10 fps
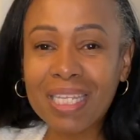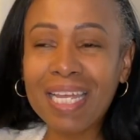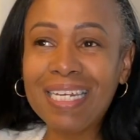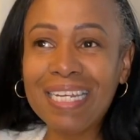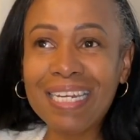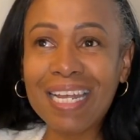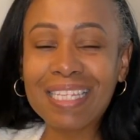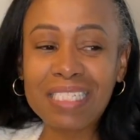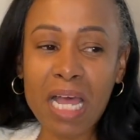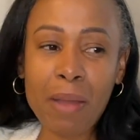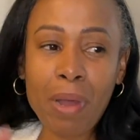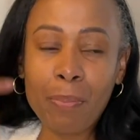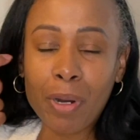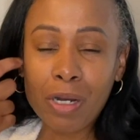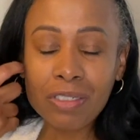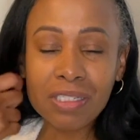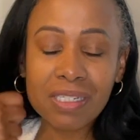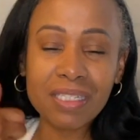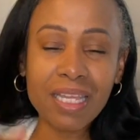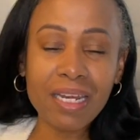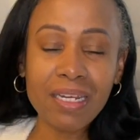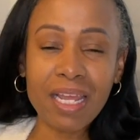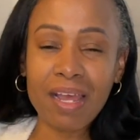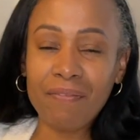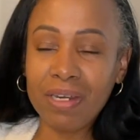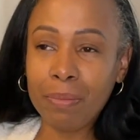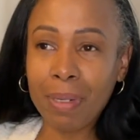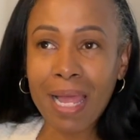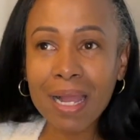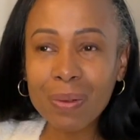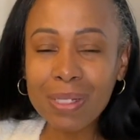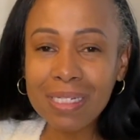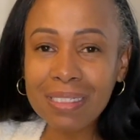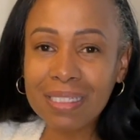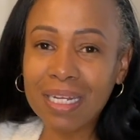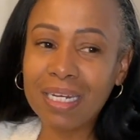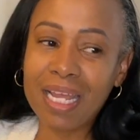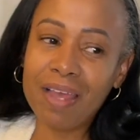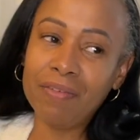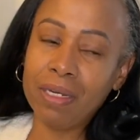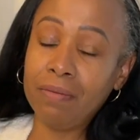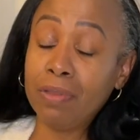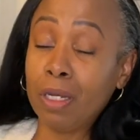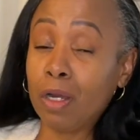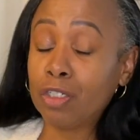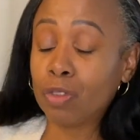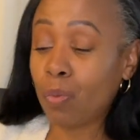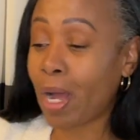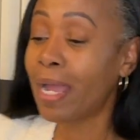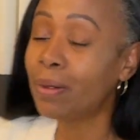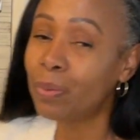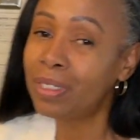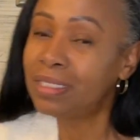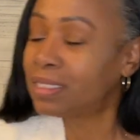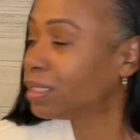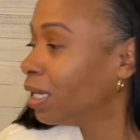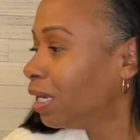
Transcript: they didn't, at the time I purchased it, they didn't have any black ones. They didn't have any of the larger white ones.